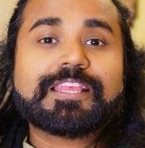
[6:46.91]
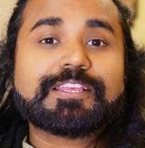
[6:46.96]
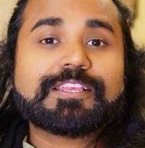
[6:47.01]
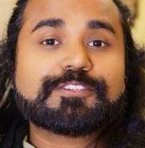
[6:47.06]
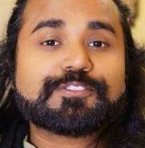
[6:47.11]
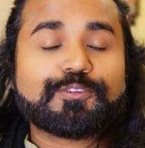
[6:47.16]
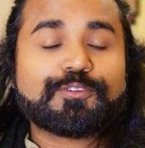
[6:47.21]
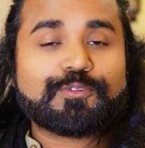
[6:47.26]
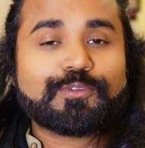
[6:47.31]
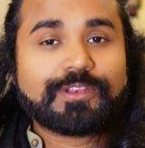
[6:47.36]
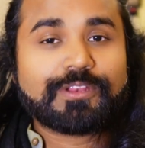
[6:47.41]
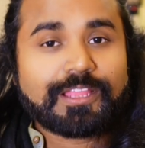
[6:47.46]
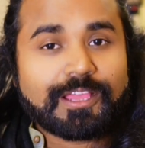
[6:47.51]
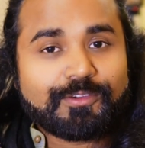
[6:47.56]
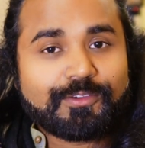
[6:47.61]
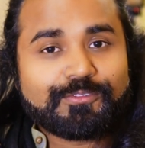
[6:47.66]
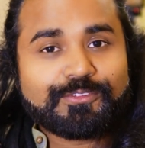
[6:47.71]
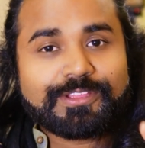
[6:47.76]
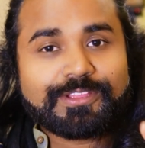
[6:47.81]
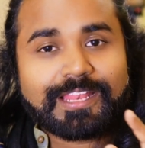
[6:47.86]
So now
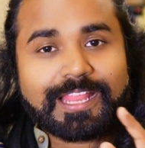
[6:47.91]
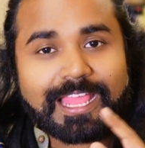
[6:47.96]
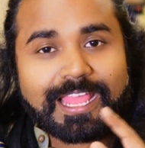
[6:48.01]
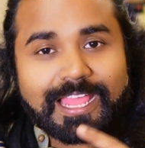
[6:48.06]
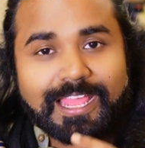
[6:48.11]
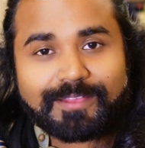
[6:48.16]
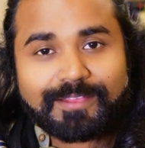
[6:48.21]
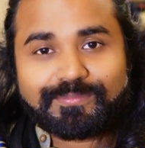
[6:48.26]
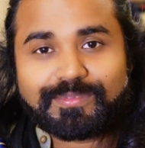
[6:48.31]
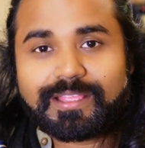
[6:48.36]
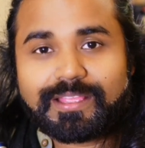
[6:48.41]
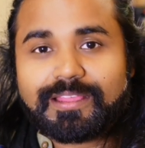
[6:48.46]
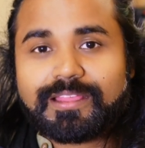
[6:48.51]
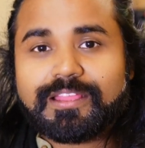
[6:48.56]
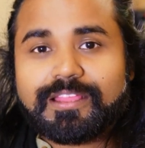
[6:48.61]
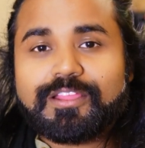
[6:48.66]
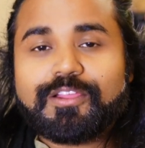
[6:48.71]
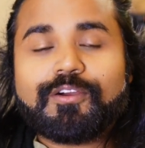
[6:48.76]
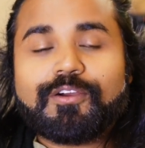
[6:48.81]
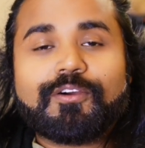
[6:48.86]
we will have the
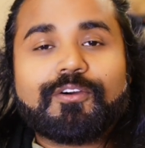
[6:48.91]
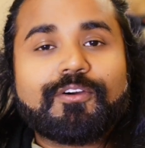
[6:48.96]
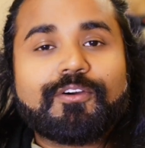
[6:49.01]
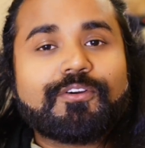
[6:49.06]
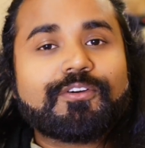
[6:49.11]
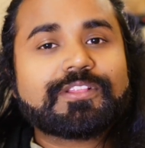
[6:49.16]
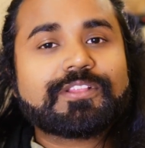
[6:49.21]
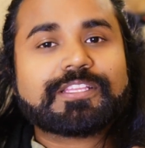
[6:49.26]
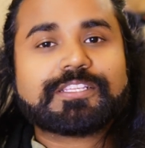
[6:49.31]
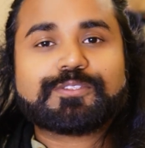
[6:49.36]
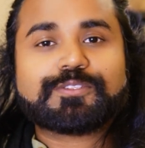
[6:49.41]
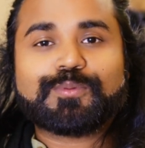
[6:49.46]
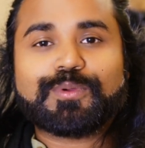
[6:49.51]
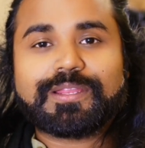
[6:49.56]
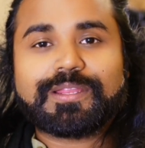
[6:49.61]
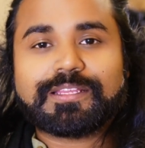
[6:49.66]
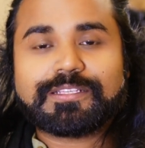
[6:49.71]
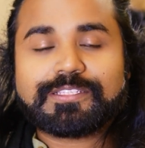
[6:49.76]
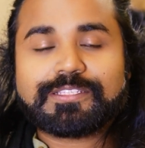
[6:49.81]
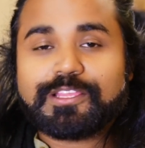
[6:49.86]
all the
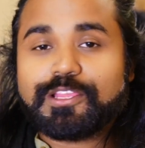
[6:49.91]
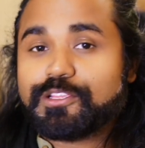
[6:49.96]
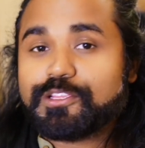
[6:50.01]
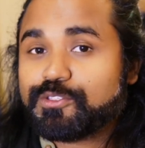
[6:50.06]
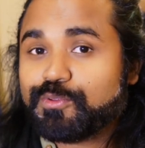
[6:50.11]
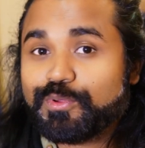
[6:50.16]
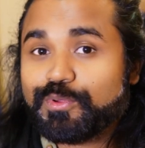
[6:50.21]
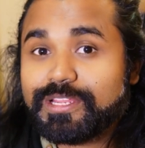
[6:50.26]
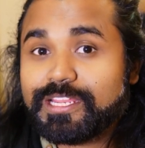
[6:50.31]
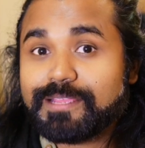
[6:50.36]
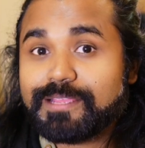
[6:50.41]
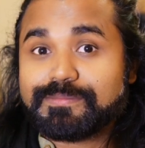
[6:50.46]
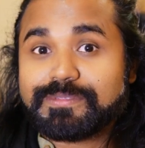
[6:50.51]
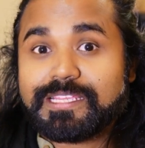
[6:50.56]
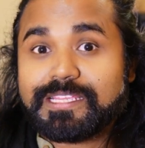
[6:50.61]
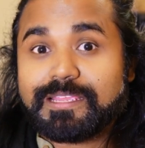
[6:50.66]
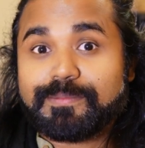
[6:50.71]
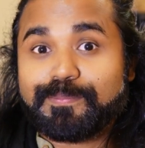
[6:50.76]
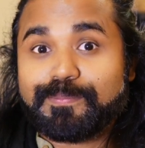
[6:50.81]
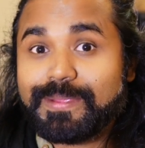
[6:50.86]
swaras. So when I am
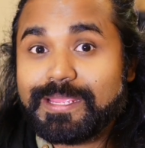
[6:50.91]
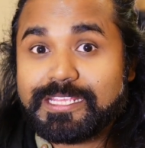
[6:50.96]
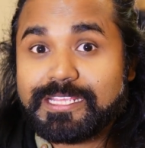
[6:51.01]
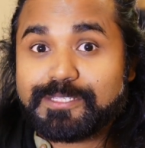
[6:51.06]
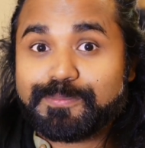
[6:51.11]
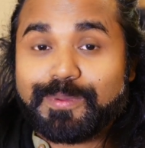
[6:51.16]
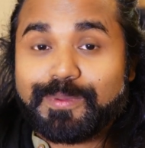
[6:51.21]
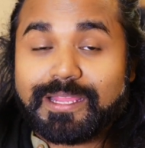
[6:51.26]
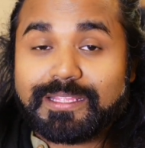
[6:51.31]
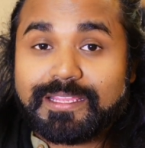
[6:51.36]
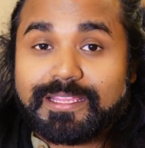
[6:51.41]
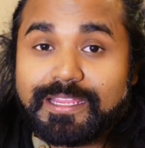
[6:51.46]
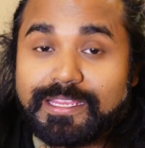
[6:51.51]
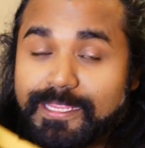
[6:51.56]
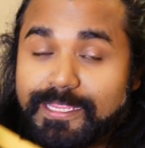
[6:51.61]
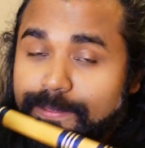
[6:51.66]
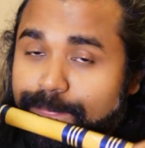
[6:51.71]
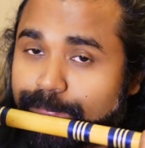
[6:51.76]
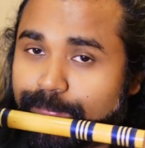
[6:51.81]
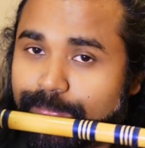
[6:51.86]
saying bass
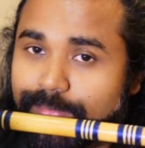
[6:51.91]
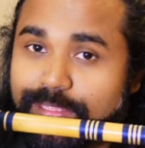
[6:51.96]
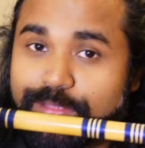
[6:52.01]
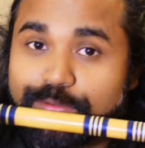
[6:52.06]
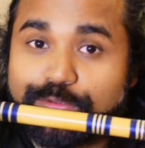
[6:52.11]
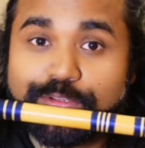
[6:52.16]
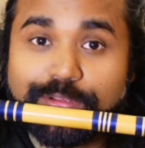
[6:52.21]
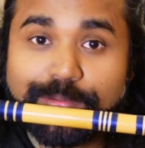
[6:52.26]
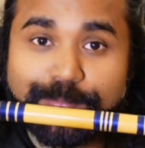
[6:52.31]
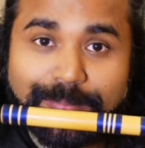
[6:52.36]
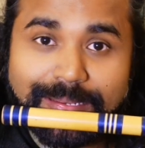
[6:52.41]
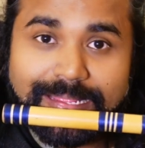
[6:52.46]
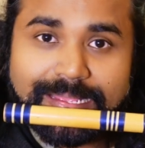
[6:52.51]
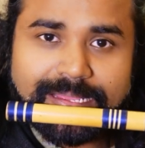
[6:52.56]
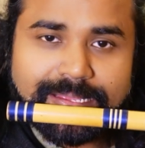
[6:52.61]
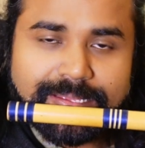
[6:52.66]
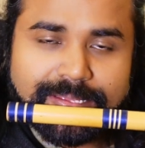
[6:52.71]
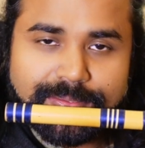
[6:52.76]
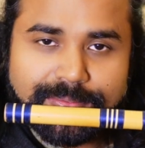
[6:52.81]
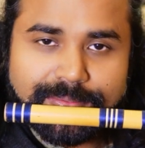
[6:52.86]
padhani, you will play.